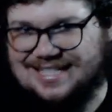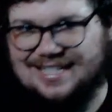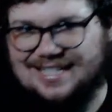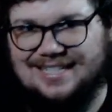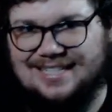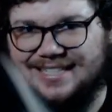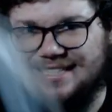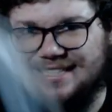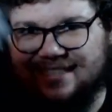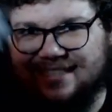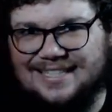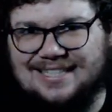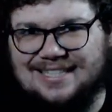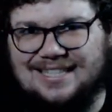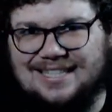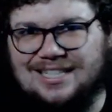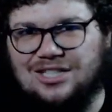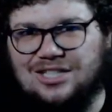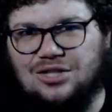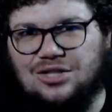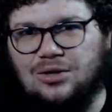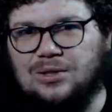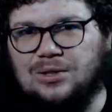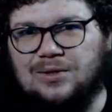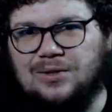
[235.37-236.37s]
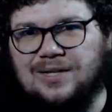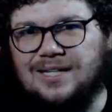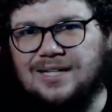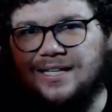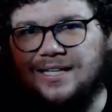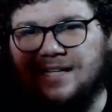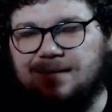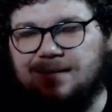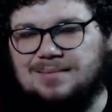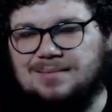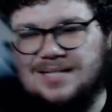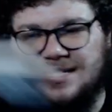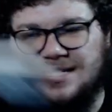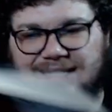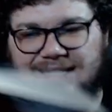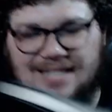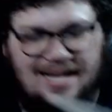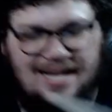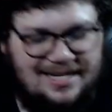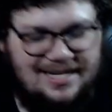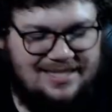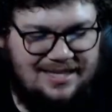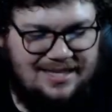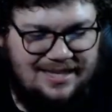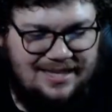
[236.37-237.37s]
The solar eclipse is
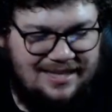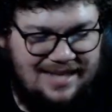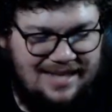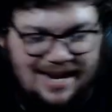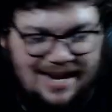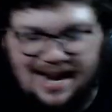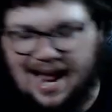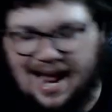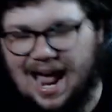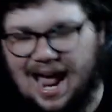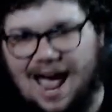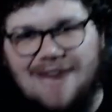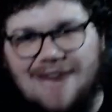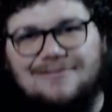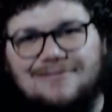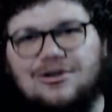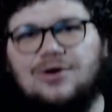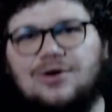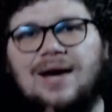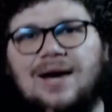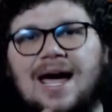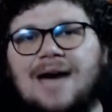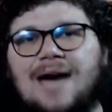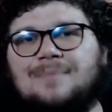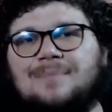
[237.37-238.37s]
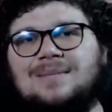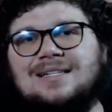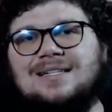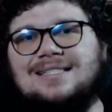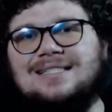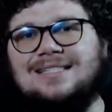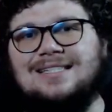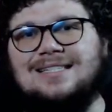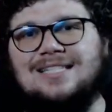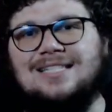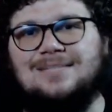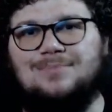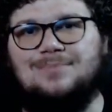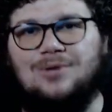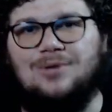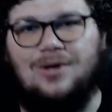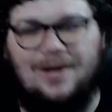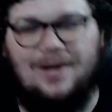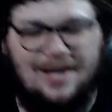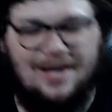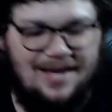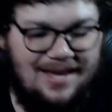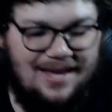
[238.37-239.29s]
not something that ever happens in this book.